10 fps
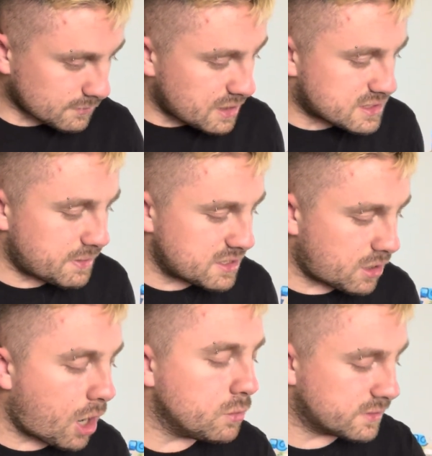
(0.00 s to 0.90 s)
especially,
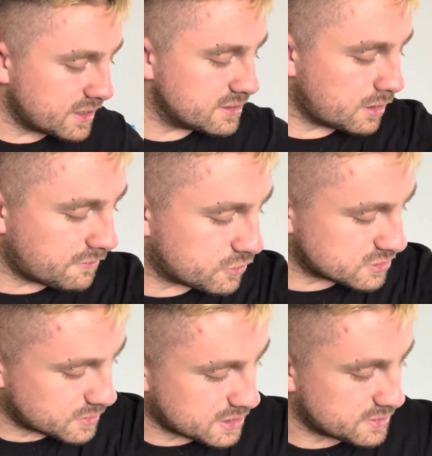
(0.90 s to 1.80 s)
I forgot
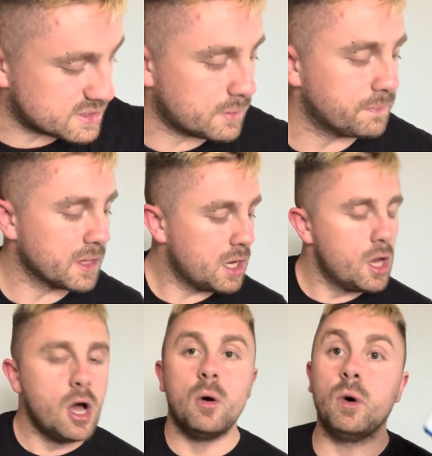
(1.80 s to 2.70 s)
to include this one,
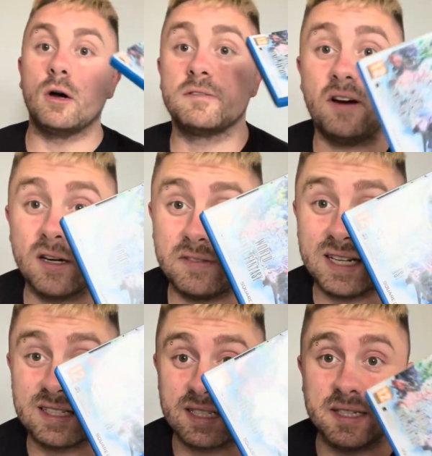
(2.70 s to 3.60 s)
World of Final
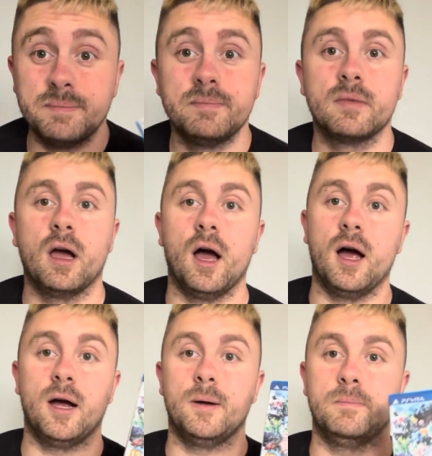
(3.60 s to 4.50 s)
Fantasy.
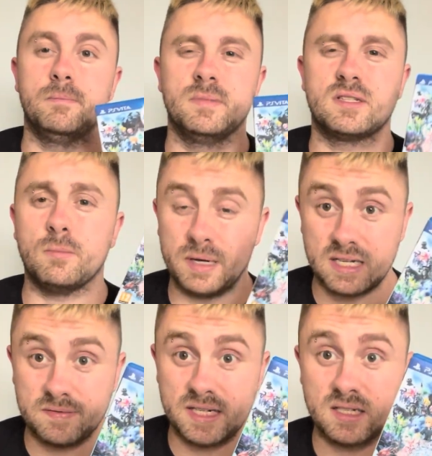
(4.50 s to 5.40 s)
It's on PS
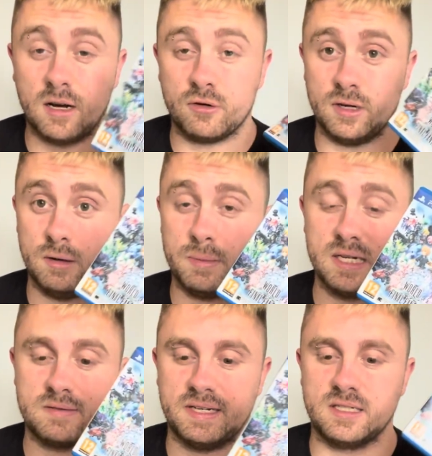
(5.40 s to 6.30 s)
Vita. I've got it on
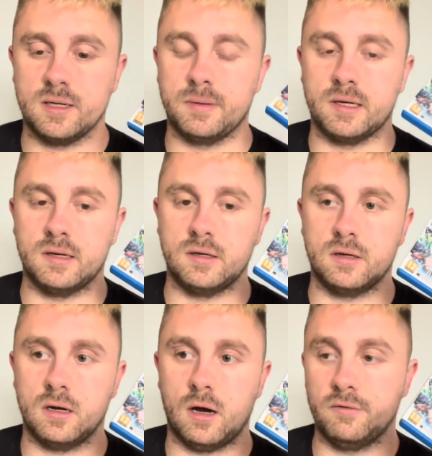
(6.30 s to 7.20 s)
PS Vita, but
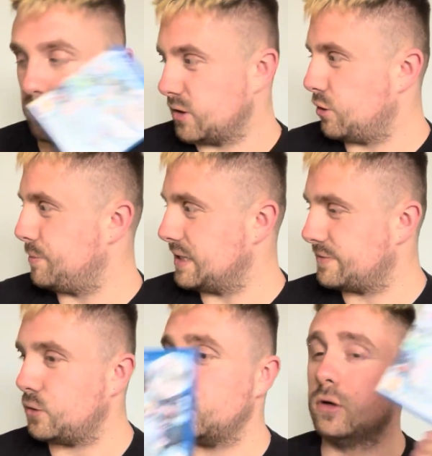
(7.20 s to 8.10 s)
I've also got it on
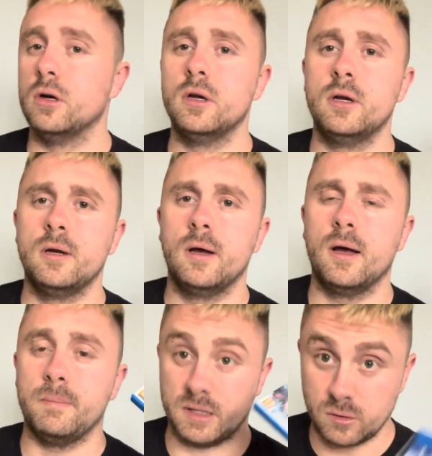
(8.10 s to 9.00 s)
PS4,
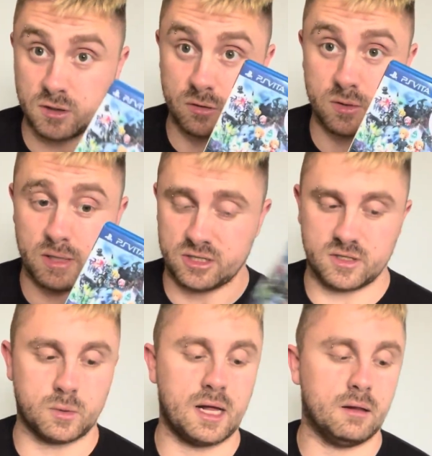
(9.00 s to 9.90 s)
but it's also on Switch as
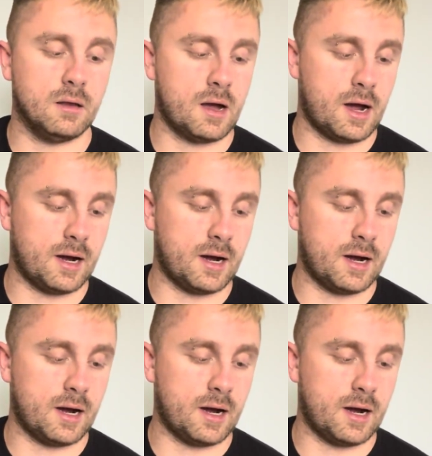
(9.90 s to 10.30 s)
well.